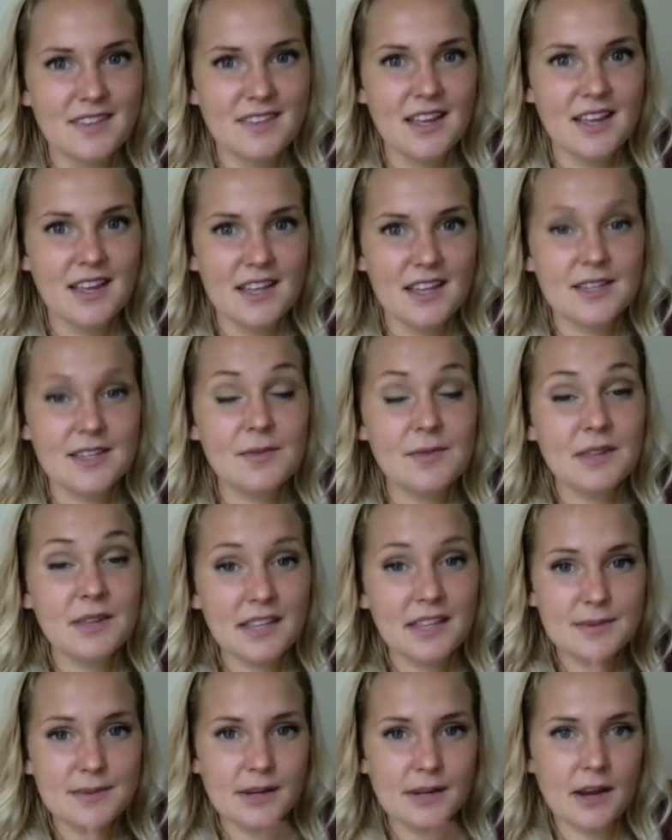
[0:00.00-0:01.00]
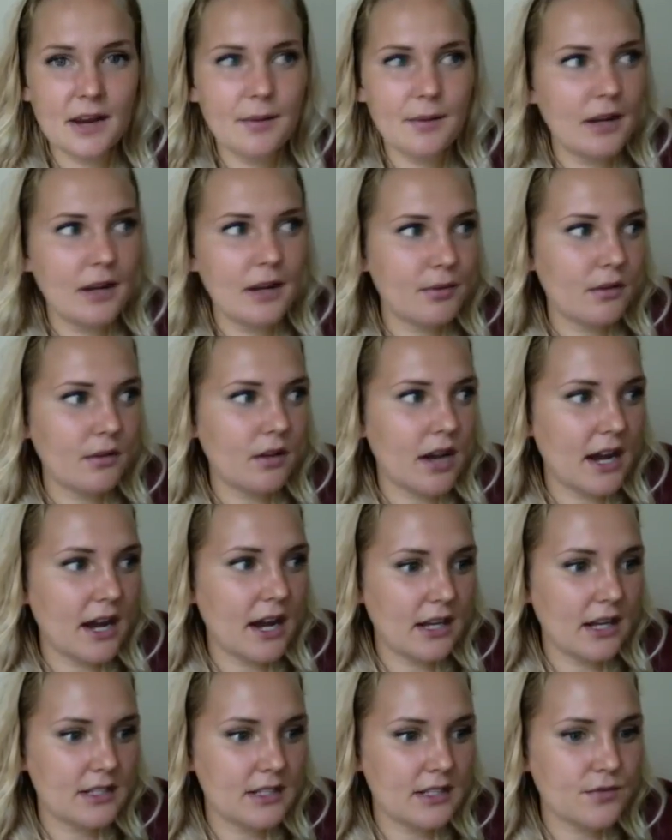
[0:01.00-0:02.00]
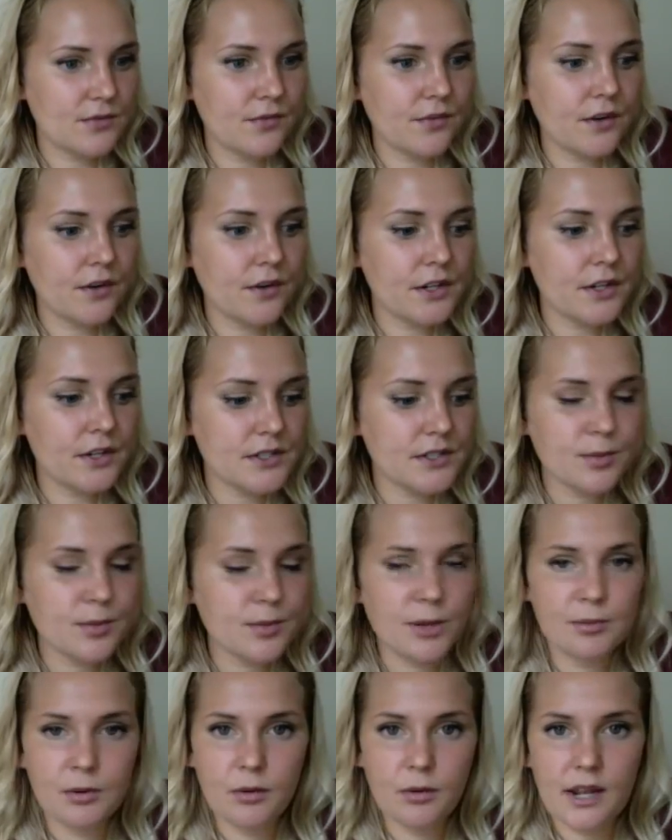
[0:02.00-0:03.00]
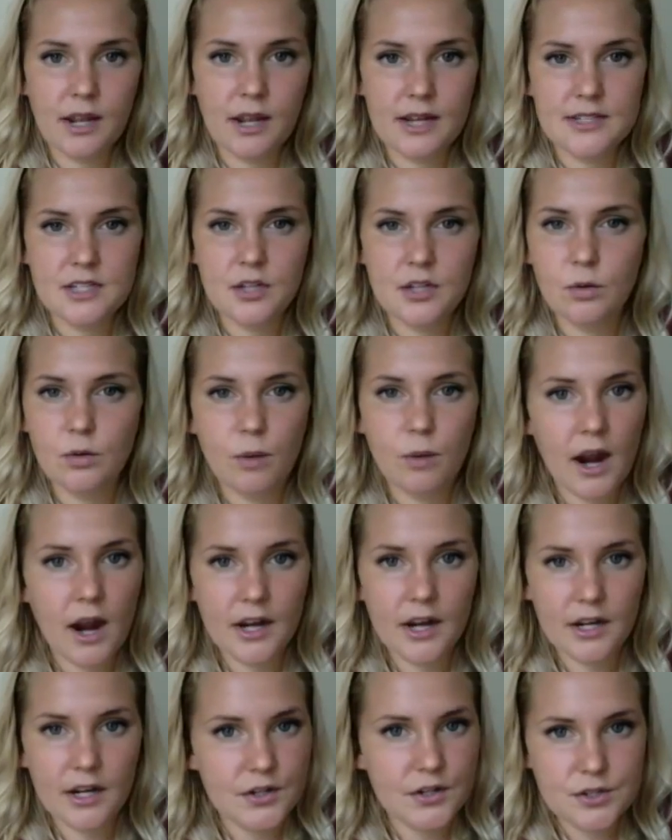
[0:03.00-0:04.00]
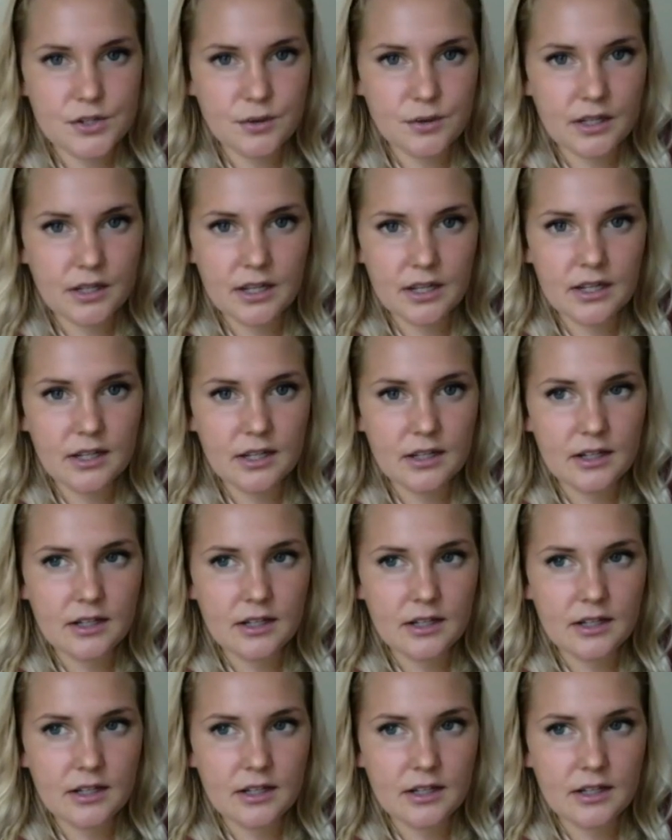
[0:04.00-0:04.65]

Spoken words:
Something that's been coming up a lot is first people will ask you why you're doing it.